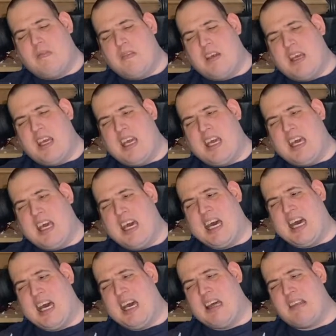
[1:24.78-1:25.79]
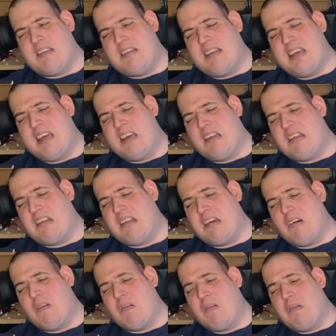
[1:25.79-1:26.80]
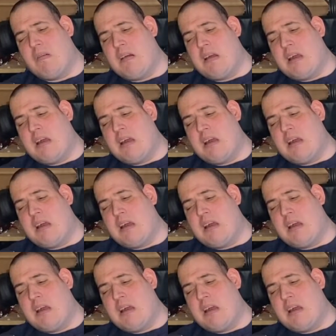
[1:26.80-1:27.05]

He has his little